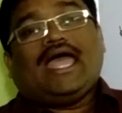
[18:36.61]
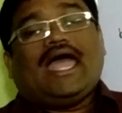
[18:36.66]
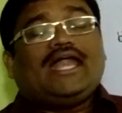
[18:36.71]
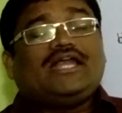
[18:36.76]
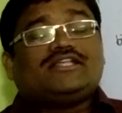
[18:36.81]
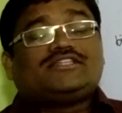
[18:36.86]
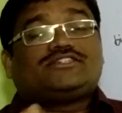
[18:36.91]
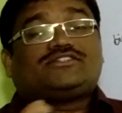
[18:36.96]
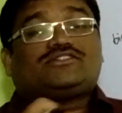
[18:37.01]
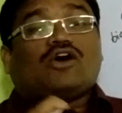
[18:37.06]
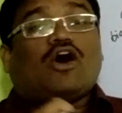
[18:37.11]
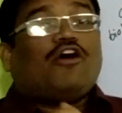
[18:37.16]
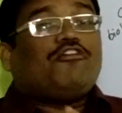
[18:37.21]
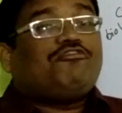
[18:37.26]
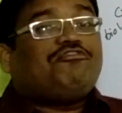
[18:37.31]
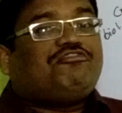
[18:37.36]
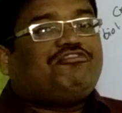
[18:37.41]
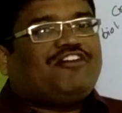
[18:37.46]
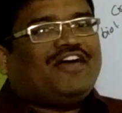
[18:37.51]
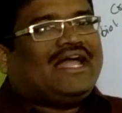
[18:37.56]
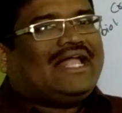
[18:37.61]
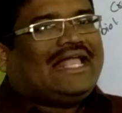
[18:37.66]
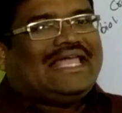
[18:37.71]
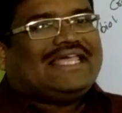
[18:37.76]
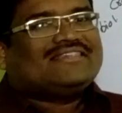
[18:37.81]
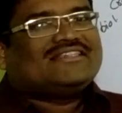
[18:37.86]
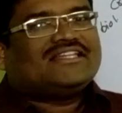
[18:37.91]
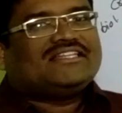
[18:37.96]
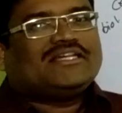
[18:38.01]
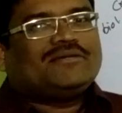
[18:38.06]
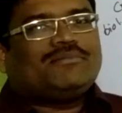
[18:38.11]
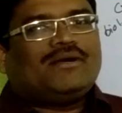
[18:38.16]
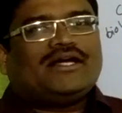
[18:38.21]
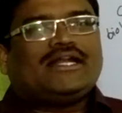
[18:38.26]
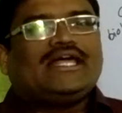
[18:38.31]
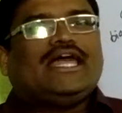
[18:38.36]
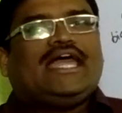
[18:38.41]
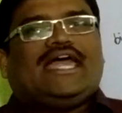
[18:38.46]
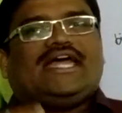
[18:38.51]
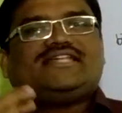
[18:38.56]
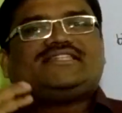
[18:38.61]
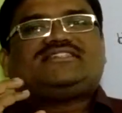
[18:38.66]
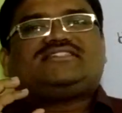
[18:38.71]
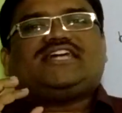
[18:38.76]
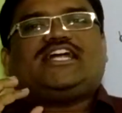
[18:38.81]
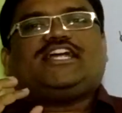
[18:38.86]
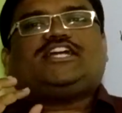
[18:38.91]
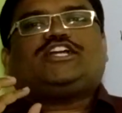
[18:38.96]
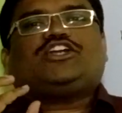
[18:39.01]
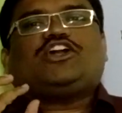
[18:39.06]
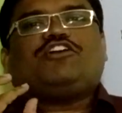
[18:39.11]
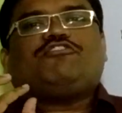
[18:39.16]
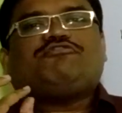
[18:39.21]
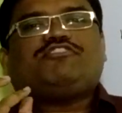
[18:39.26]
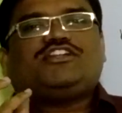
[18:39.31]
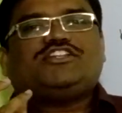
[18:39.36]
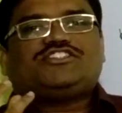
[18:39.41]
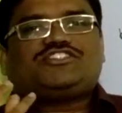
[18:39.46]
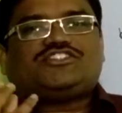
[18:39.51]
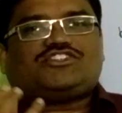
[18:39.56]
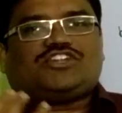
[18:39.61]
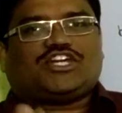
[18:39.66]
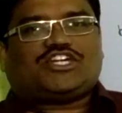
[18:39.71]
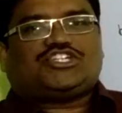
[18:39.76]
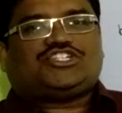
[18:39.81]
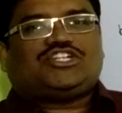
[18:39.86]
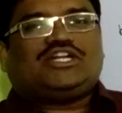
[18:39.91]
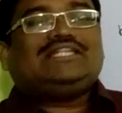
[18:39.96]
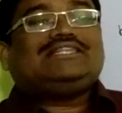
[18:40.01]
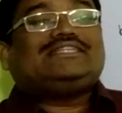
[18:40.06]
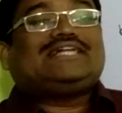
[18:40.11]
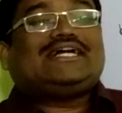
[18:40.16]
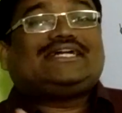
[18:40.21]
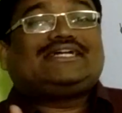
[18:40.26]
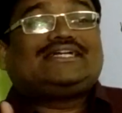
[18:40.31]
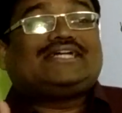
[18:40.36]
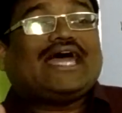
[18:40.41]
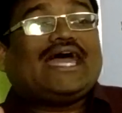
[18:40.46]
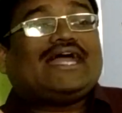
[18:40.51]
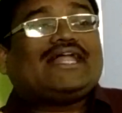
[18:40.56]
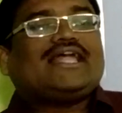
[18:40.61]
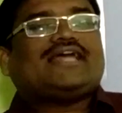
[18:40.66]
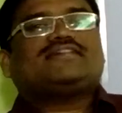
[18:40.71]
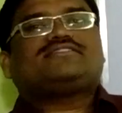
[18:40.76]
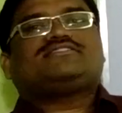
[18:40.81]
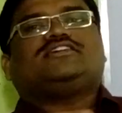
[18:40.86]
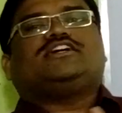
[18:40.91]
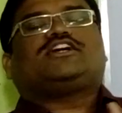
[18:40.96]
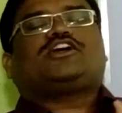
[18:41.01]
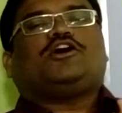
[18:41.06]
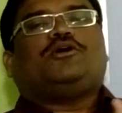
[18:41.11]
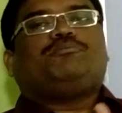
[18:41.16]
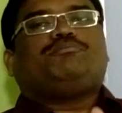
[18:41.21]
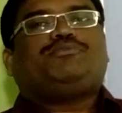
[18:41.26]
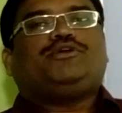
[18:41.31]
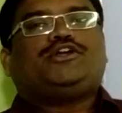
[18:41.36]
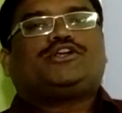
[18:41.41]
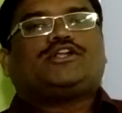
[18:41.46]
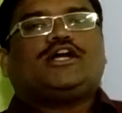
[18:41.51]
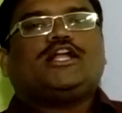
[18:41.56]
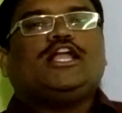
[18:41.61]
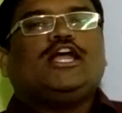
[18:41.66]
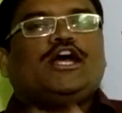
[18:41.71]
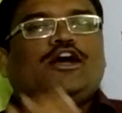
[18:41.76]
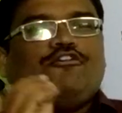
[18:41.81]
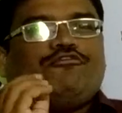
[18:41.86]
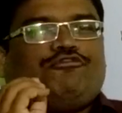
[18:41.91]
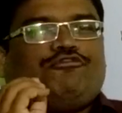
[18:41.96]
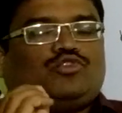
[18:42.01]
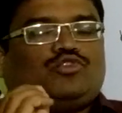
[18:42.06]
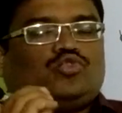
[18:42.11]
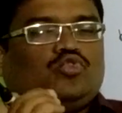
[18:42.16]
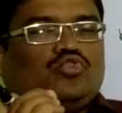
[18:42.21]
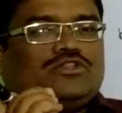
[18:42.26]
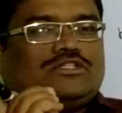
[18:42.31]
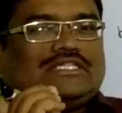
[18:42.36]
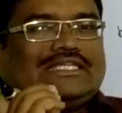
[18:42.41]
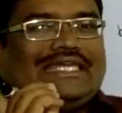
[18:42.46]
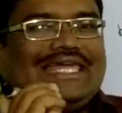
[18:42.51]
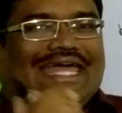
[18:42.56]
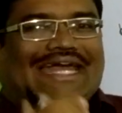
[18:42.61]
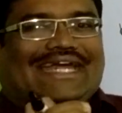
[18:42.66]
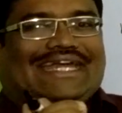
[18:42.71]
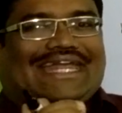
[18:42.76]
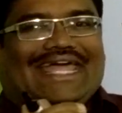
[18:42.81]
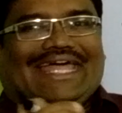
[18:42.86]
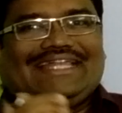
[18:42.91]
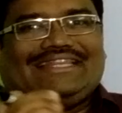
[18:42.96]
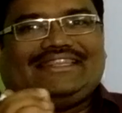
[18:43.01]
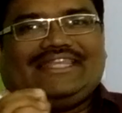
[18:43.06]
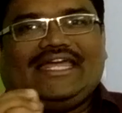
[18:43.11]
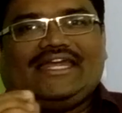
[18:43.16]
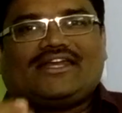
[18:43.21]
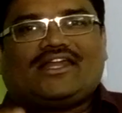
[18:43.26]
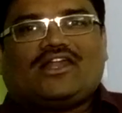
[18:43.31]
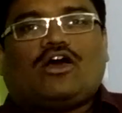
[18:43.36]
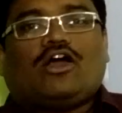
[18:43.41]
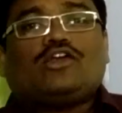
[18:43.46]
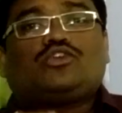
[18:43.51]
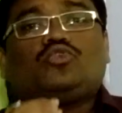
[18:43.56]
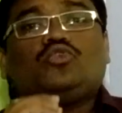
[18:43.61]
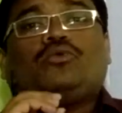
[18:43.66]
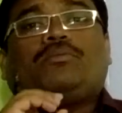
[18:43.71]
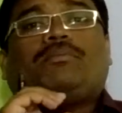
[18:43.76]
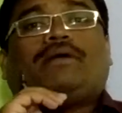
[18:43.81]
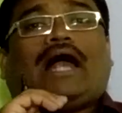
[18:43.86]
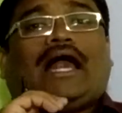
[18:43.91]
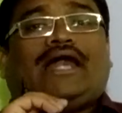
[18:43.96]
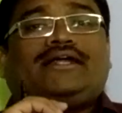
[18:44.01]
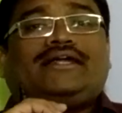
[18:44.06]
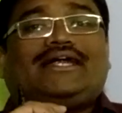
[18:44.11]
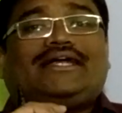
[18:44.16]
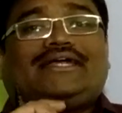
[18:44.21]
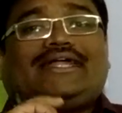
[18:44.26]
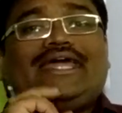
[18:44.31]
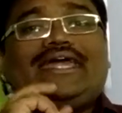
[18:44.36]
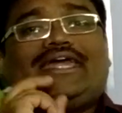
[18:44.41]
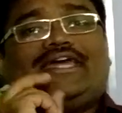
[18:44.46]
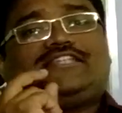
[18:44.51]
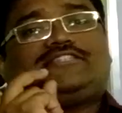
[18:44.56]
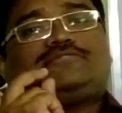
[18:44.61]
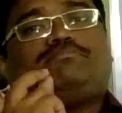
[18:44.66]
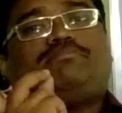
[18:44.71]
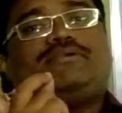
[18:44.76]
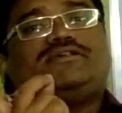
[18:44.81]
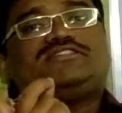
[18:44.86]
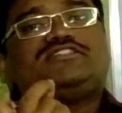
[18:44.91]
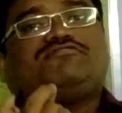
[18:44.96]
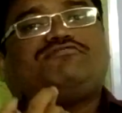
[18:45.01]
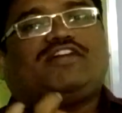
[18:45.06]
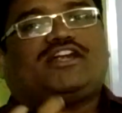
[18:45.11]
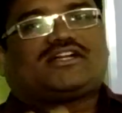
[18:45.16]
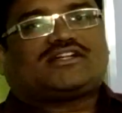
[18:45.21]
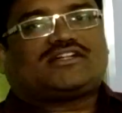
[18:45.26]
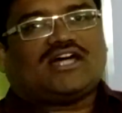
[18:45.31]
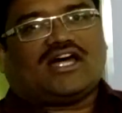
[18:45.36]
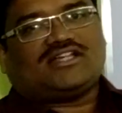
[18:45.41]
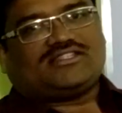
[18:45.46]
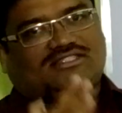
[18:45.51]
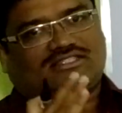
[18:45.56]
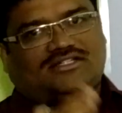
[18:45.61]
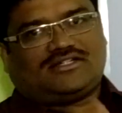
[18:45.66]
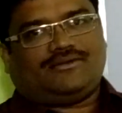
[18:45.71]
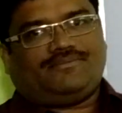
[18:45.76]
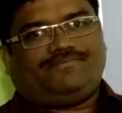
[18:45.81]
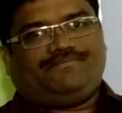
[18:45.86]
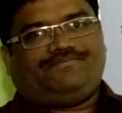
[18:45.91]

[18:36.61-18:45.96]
And software is nothing but a set of instructions that directs a computer to get a thing done or to undertake a specific task.